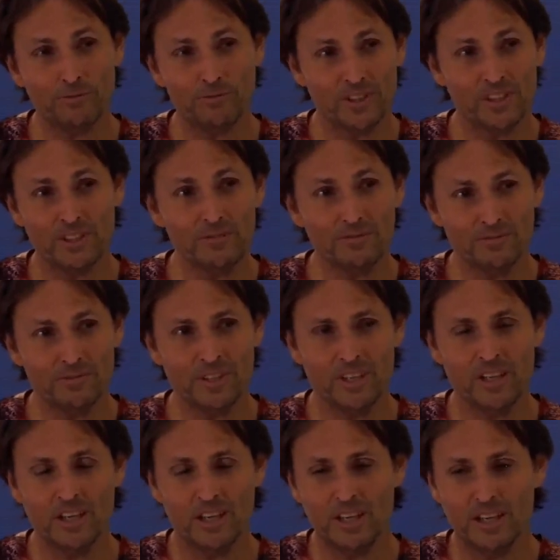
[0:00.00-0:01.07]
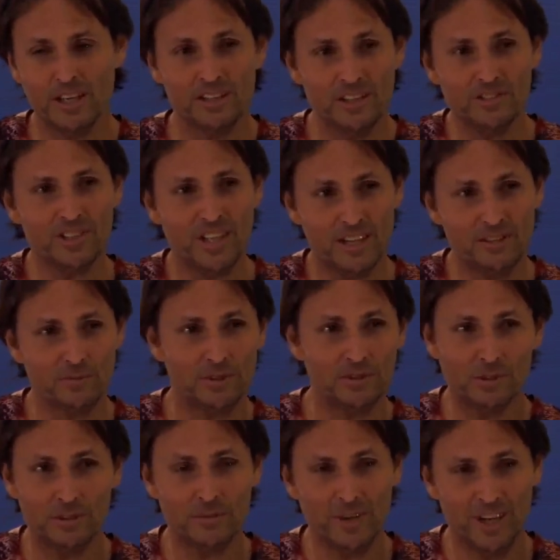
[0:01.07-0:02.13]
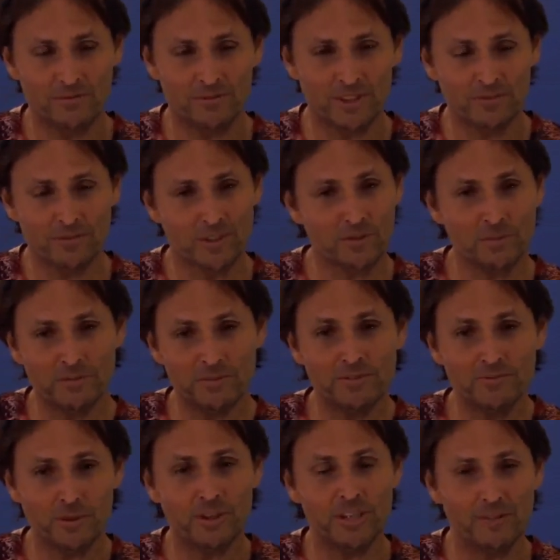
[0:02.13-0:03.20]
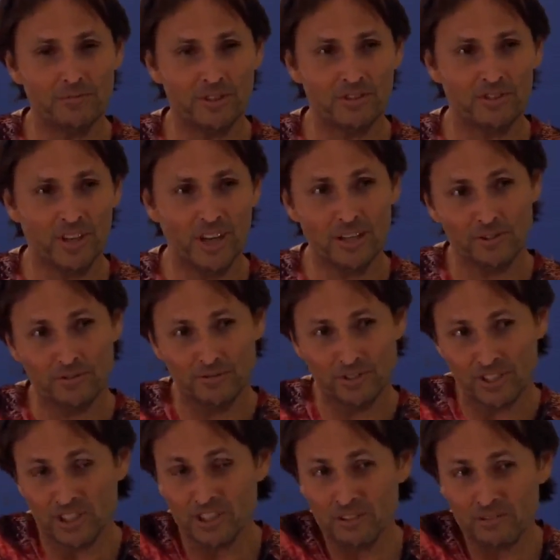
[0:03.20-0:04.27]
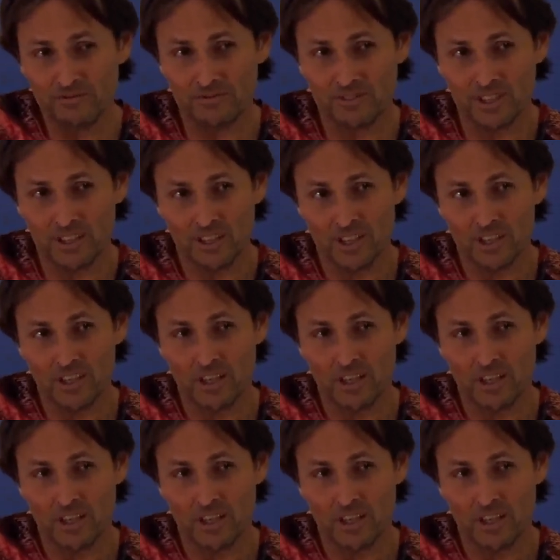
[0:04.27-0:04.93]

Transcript: Or forgive. Yeah. In this case, we're talking about forgiveness. But before you have a desire to forgive,